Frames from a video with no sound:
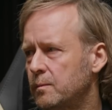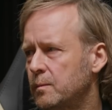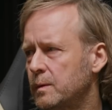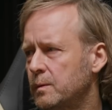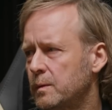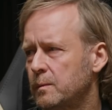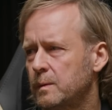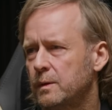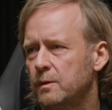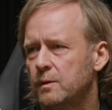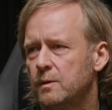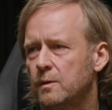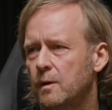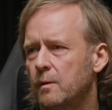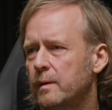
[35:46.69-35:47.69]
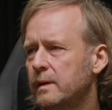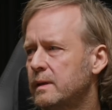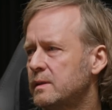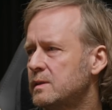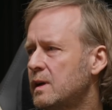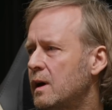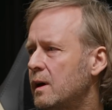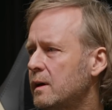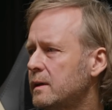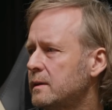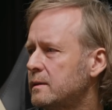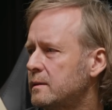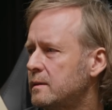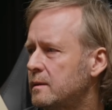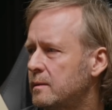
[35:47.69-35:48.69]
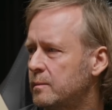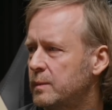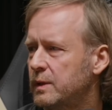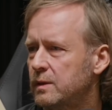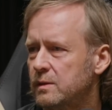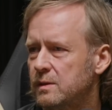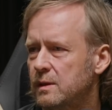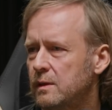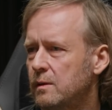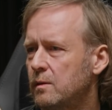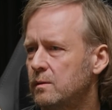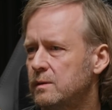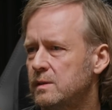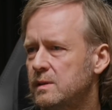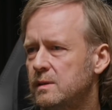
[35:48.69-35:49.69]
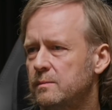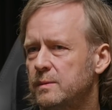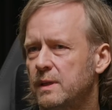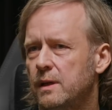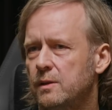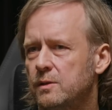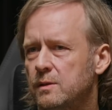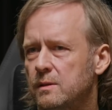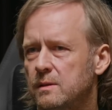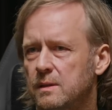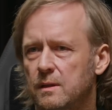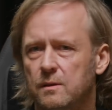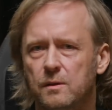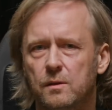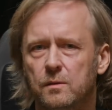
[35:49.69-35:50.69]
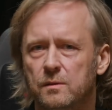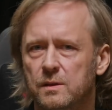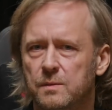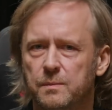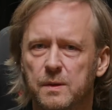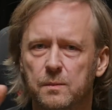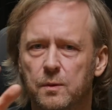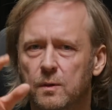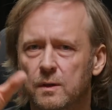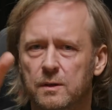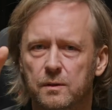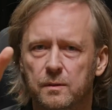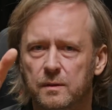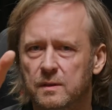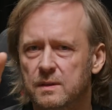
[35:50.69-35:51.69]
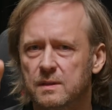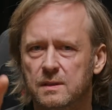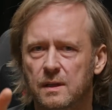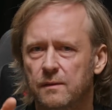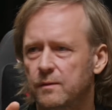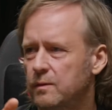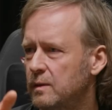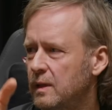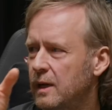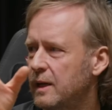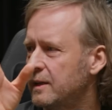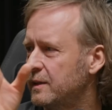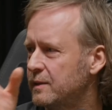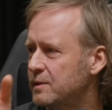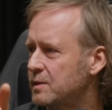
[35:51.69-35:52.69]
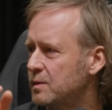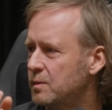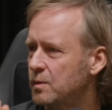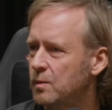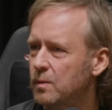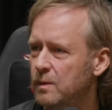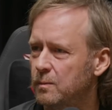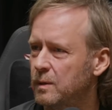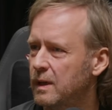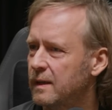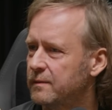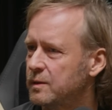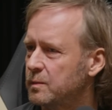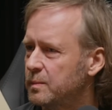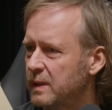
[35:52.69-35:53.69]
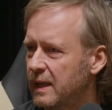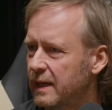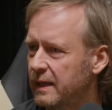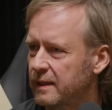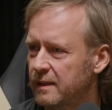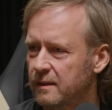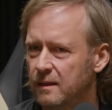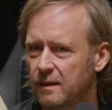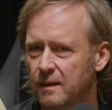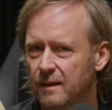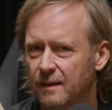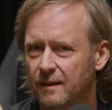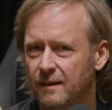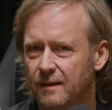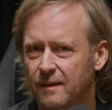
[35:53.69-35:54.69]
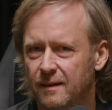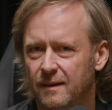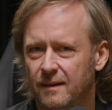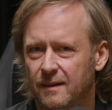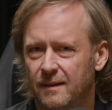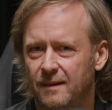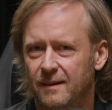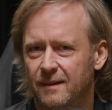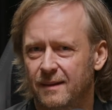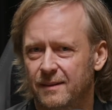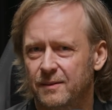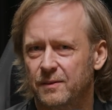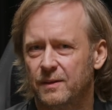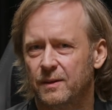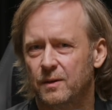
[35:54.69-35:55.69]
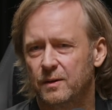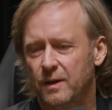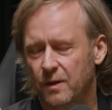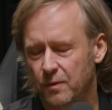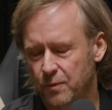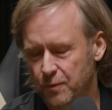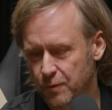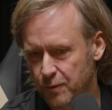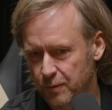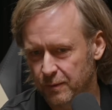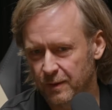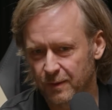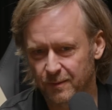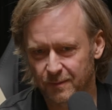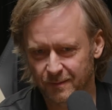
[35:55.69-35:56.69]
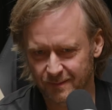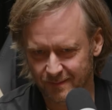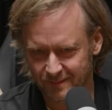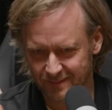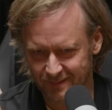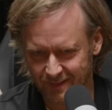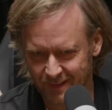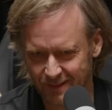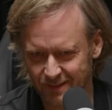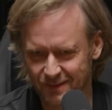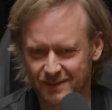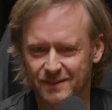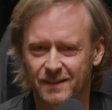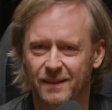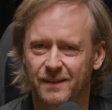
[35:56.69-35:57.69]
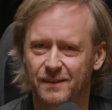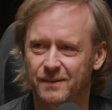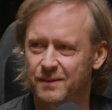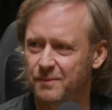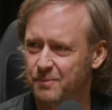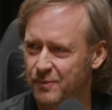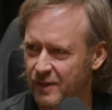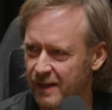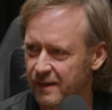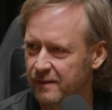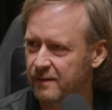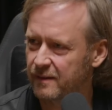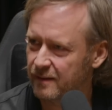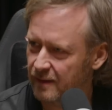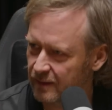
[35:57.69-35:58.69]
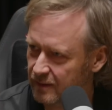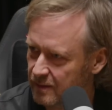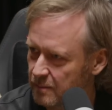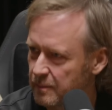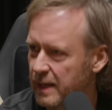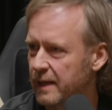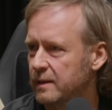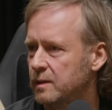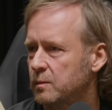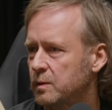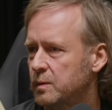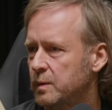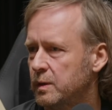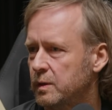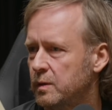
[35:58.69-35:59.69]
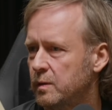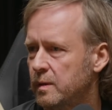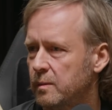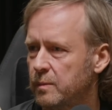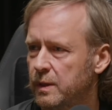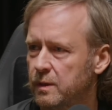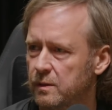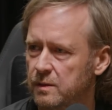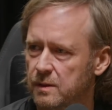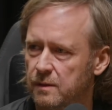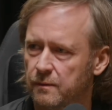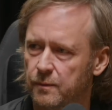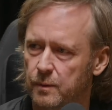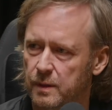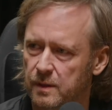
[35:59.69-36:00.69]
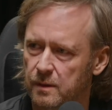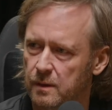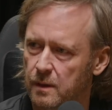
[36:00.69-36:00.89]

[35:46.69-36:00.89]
When you're growing, it's hard because there are all these temptations, and these people are doing this stuff online, and it's so cool, and we love to play it, and you think, okay, no, let's take a deep breath and come back to what we're doing, because if we